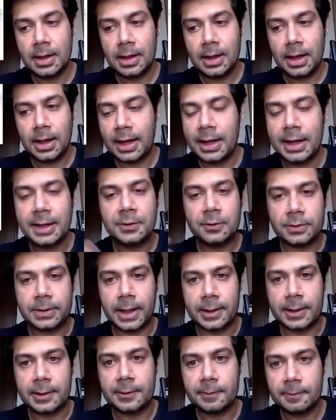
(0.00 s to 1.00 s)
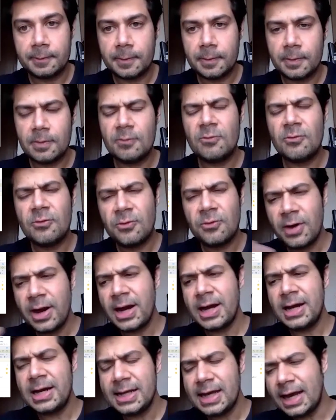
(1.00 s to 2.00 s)
And I do that.
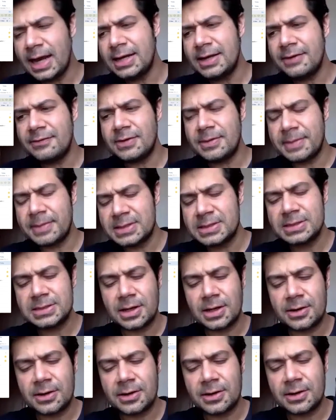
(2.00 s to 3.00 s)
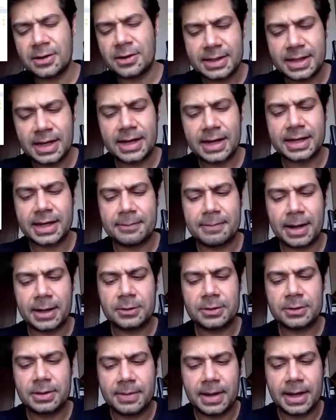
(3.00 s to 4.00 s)
Rarely I leave the message unread and then I get
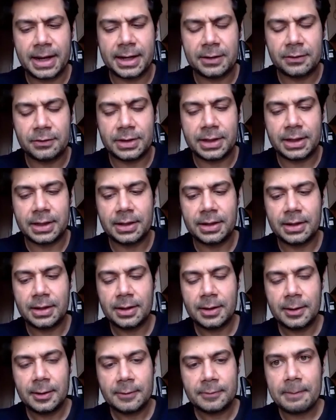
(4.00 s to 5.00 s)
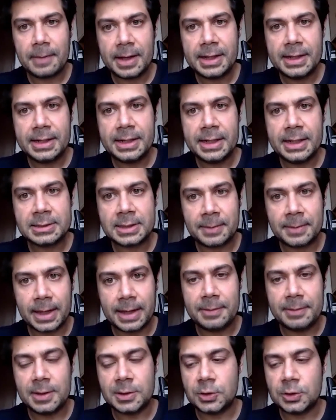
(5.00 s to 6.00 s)
back to them by end of the day. Many days I'm
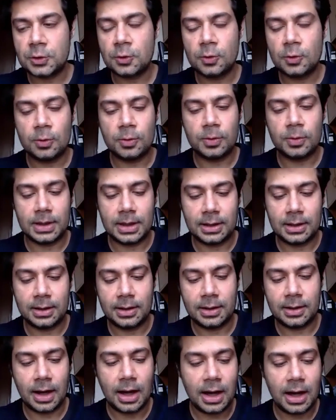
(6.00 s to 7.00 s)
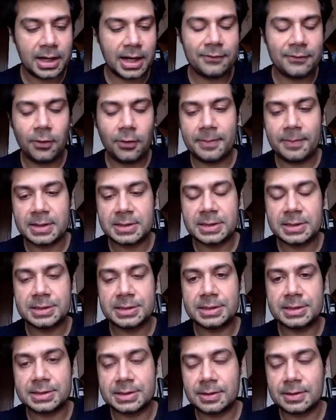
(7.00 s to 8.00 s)
able to archive all
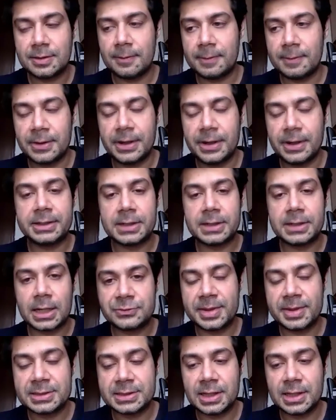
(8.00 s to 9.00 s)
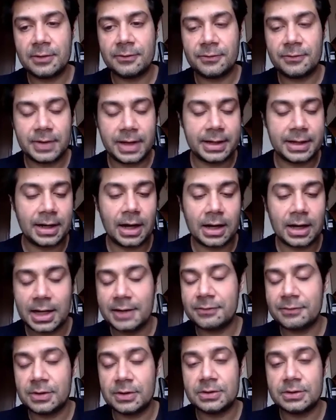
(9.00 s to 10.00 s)
messages, create tasks for myself and
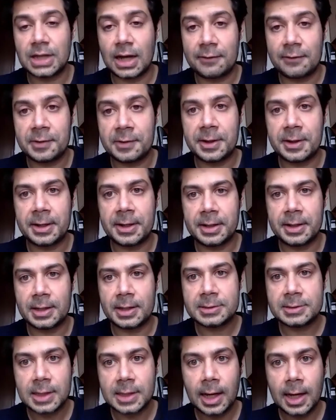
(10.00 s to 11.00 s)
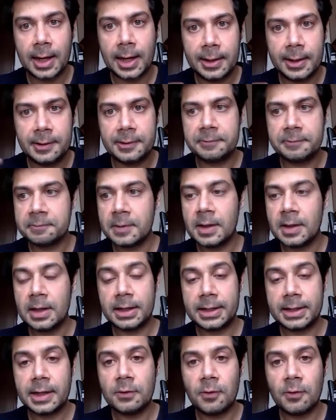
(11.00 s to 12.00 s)
archive those after created tasks and
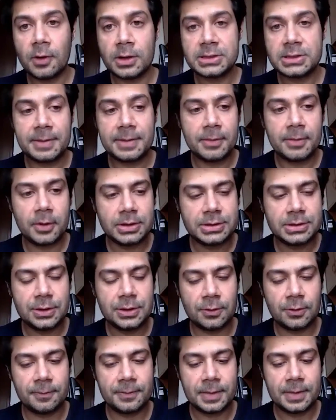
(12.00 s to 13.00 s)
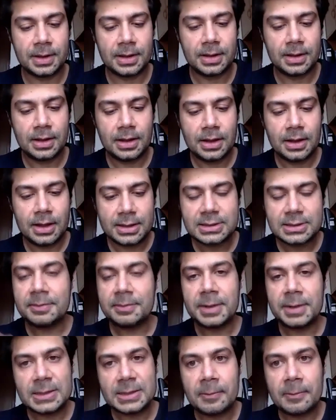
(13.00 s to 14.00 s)
get to WhatsApp inbox zero.
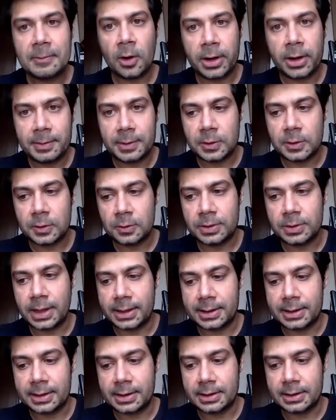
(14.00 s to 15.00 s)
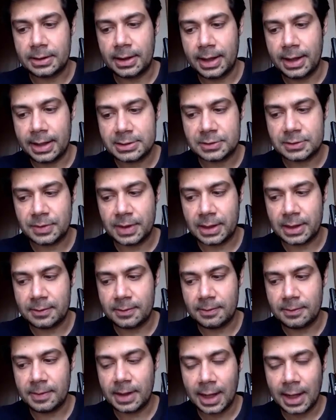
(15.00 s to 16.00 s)
Some days I'm able to do that as well,
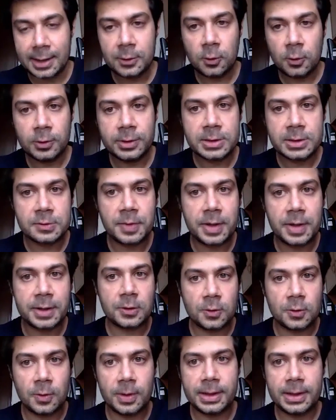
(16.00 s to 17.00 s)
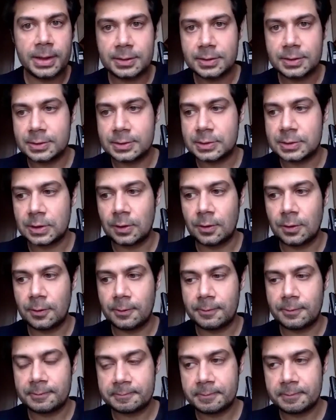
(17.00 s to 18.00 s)
but I know there is a way to do it.
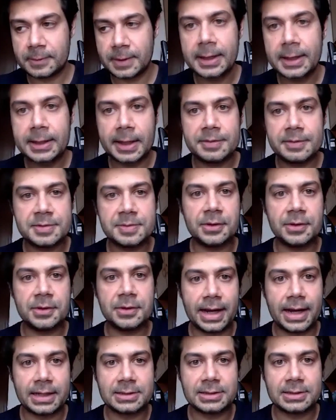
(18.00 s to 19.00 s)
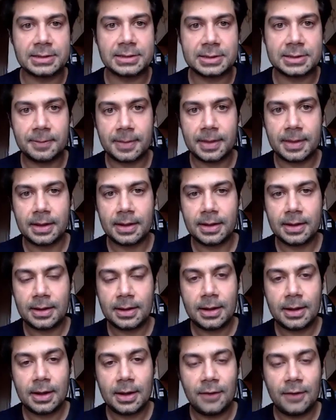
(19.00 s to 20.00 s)
So that keeps me relaxed.
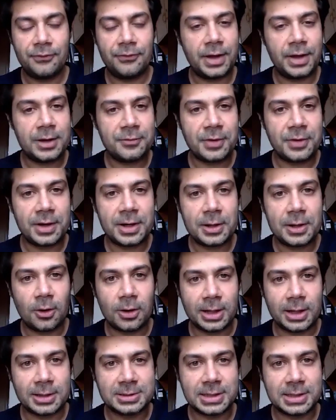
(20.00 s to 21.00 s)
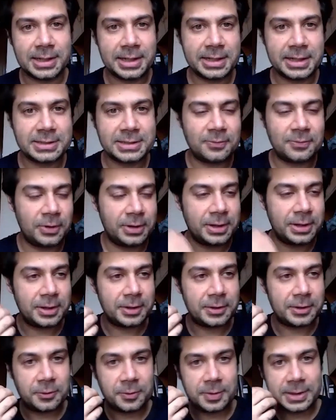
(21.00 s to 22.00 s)
Very, very long answer. I didn't want
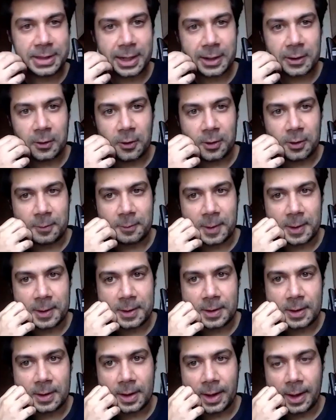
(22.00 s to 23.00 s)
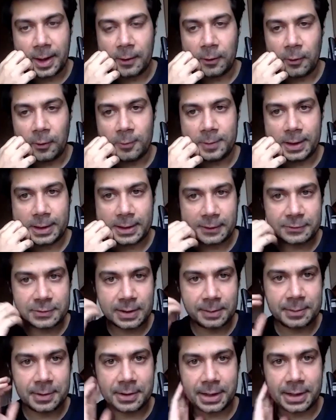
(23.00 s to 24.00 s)
it to be that long, but I hope that gives
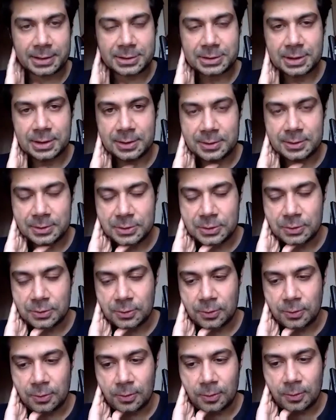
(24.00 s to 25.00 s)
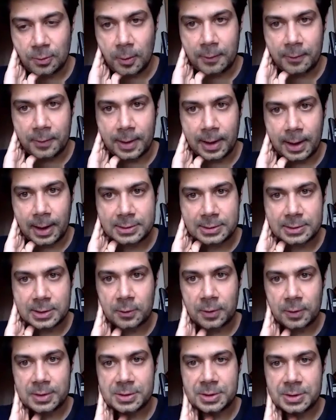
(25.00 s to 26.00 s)
some direction to whoever asked the
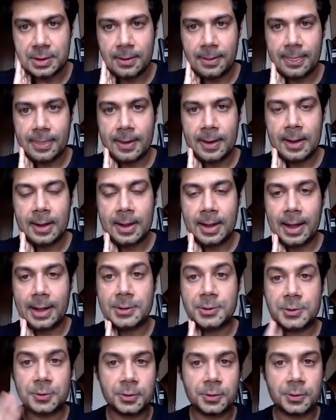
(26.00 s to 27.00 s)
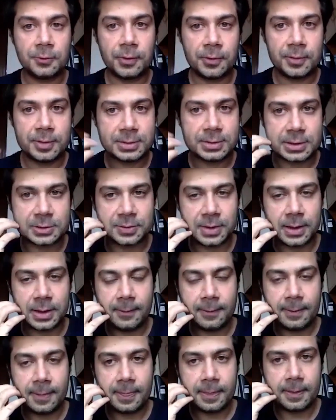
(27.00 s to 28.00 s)
question and to you viewers as well.
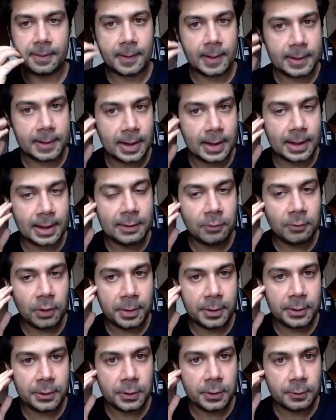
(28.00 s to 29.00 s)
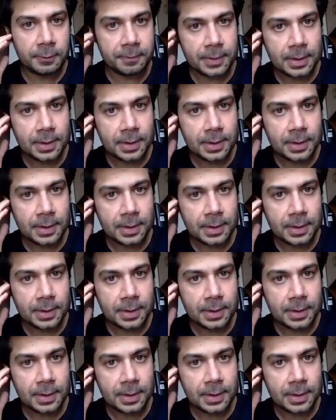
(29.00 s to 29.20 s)
But Ali, what about you?